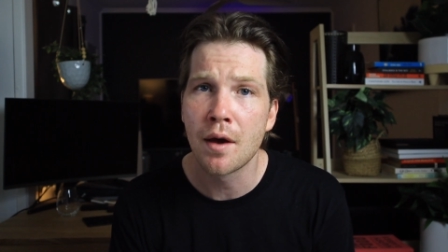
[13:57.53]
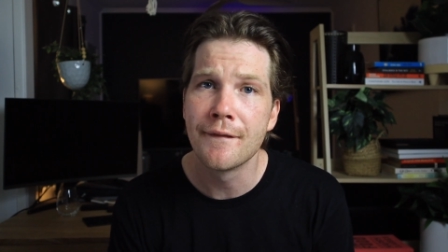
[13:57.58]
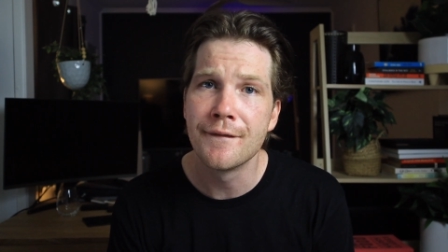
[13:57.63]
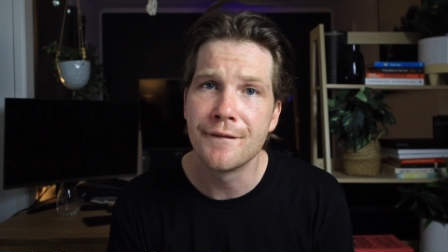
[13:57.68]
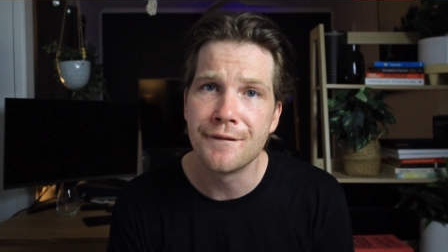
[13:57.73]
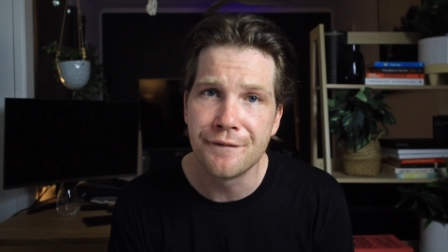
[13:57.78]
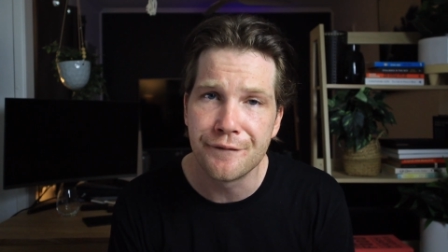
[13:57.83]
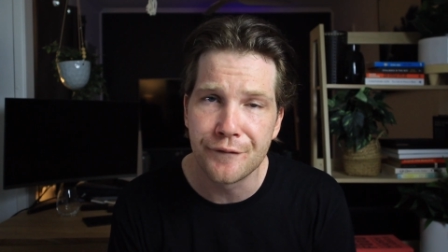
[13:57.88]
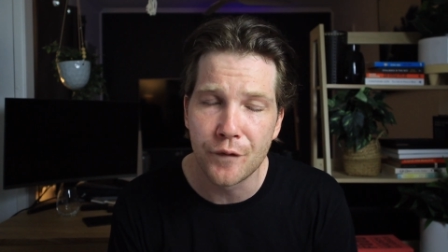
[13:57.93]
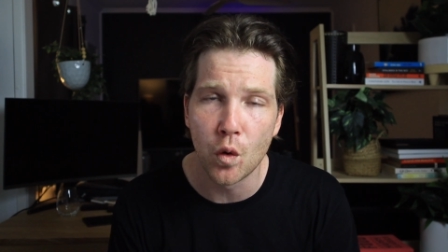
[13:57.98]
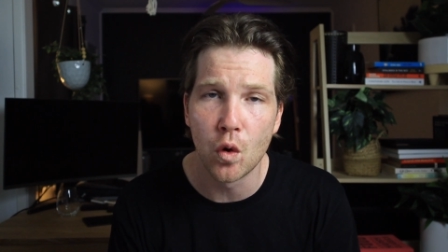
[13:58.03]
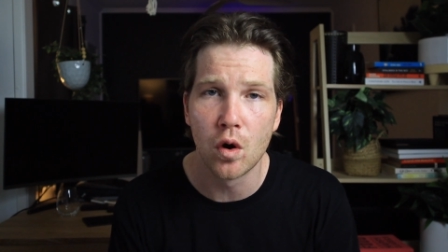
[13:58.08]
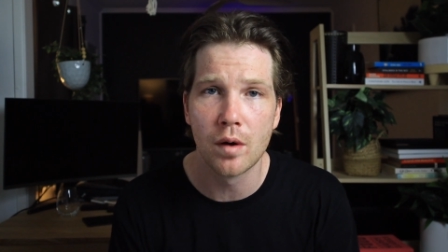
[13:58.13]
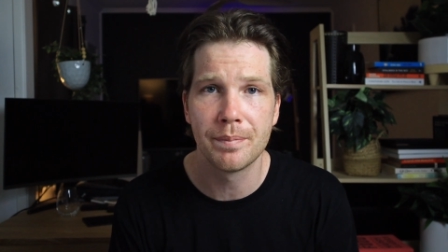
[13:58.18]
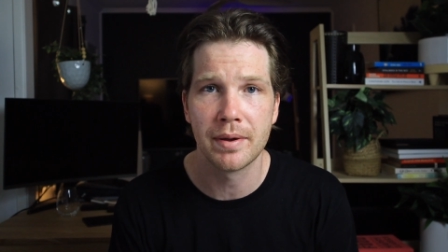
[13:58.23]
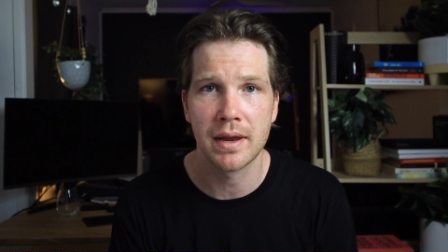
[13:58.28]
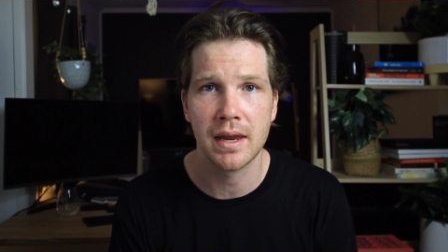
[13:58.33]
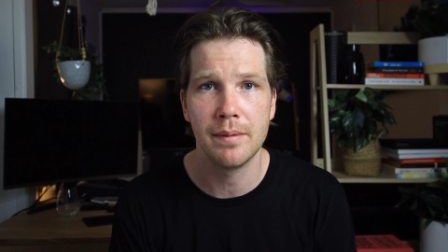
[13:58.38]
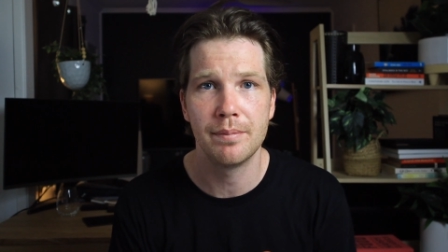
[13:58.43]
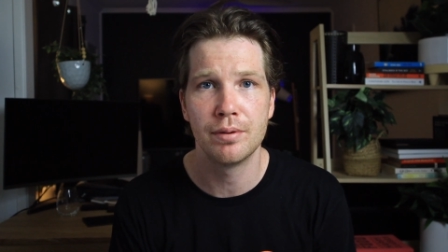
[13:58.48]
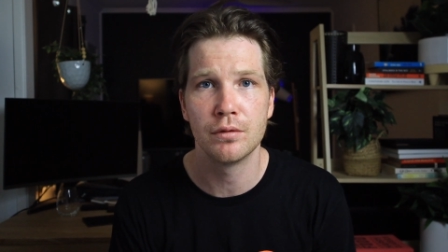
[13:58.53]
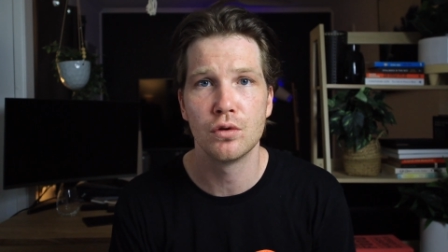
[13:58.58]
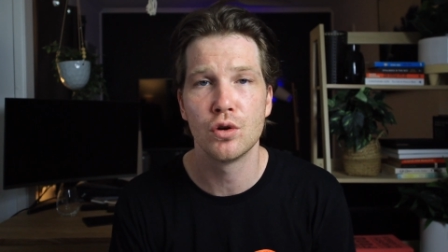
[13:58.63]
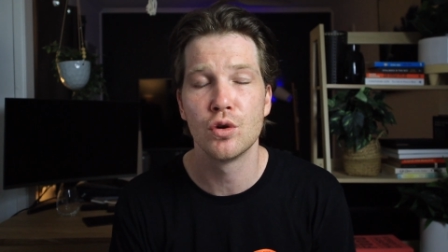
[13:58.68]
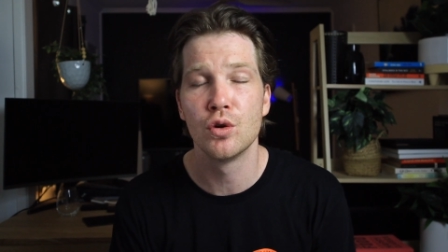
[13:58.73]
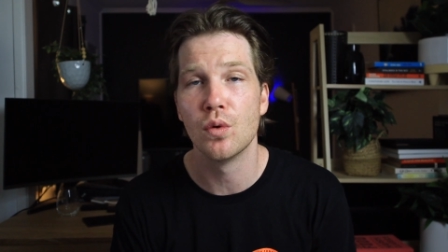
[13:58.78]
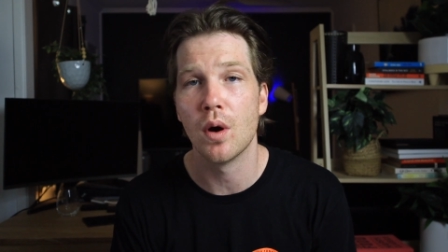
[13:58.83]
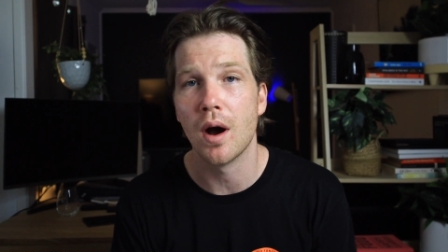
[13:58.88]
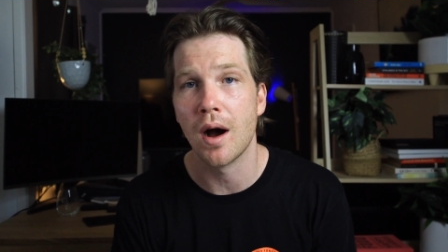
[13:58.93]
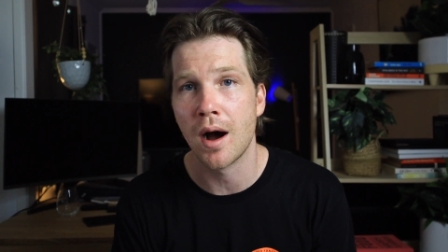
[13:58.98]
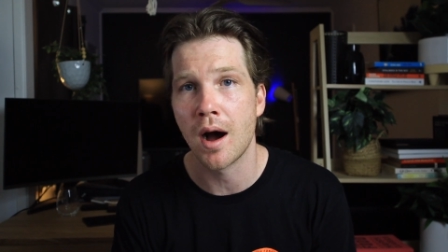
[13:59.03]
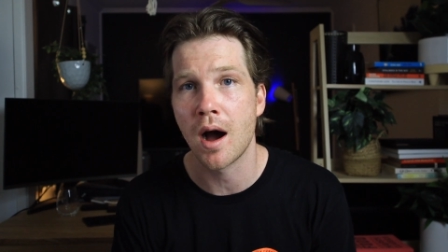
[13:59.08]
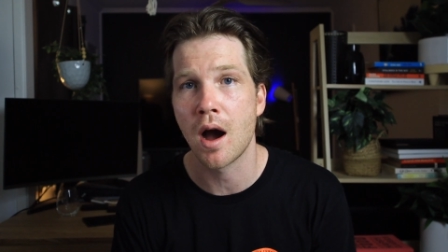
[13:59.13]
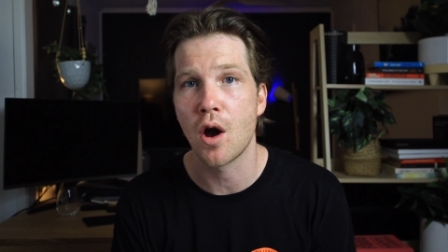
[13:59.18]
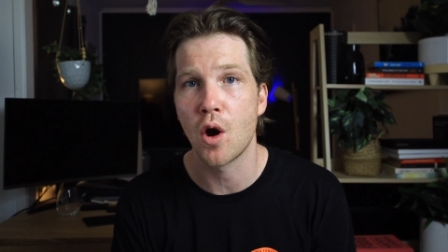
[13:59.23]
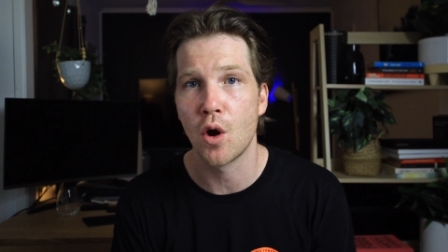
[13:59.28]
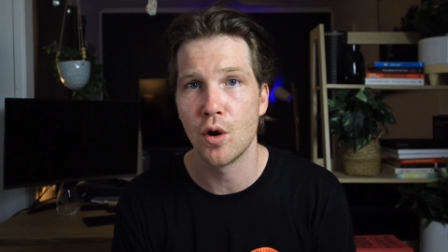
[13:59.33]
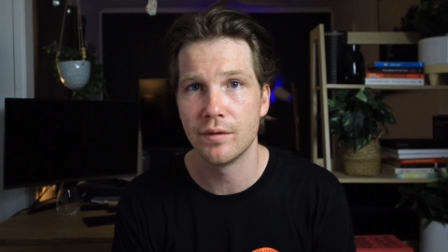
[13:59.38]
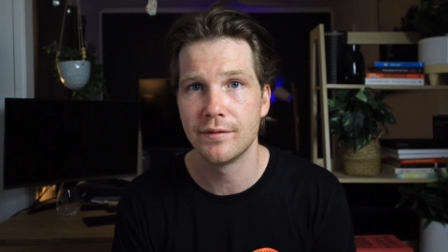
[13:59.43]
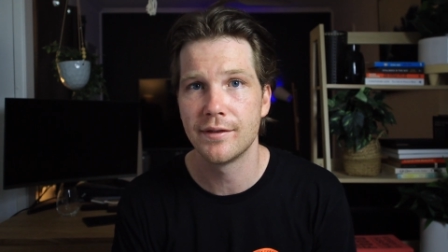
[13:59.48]
for people who
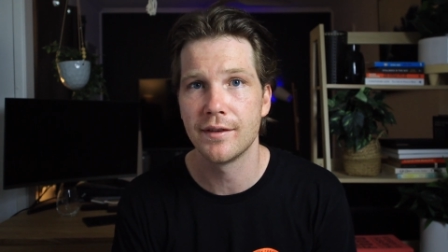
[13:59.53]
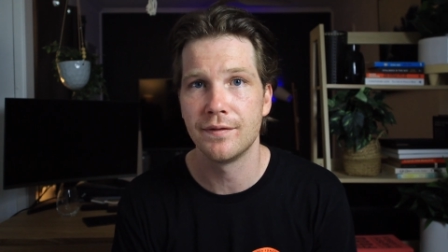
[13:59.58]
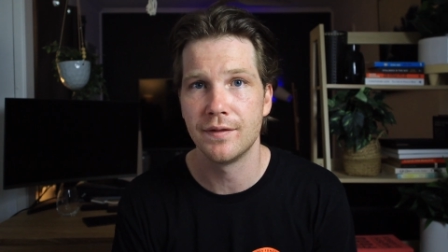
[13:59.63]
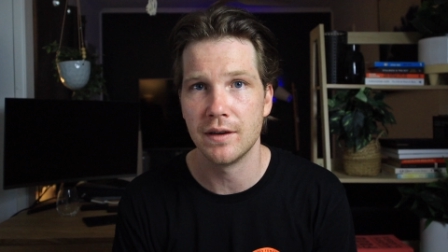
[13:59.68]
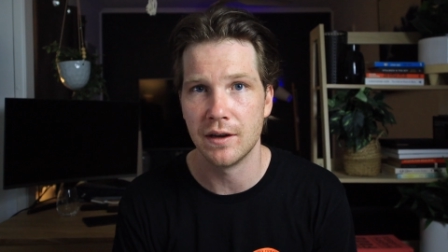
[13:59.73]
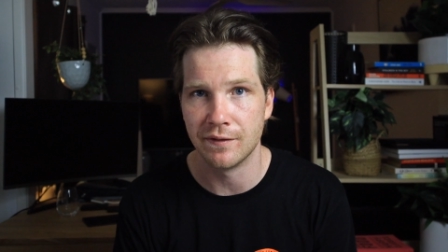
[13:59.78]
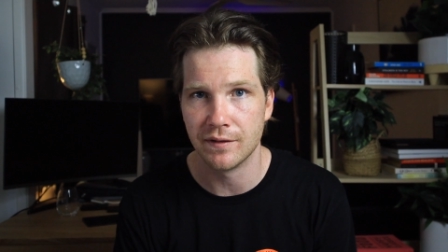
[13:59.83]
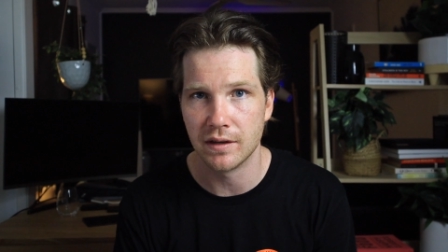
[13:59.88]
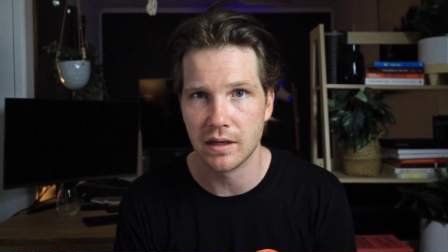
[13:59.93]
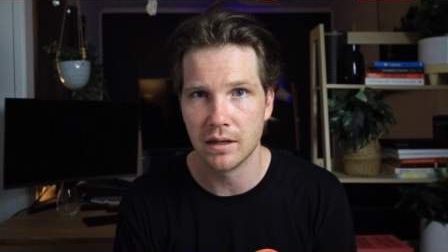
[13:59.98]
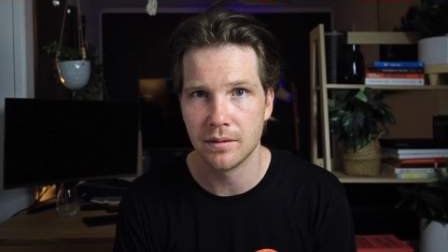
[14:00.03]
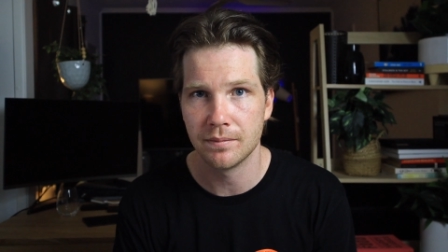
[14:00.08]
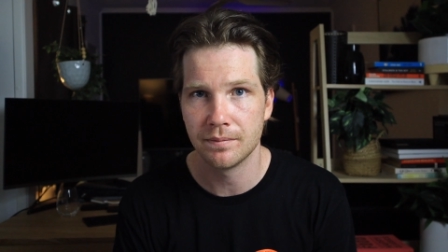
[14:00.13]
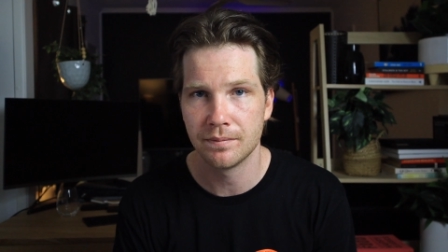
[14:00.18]
are over 50?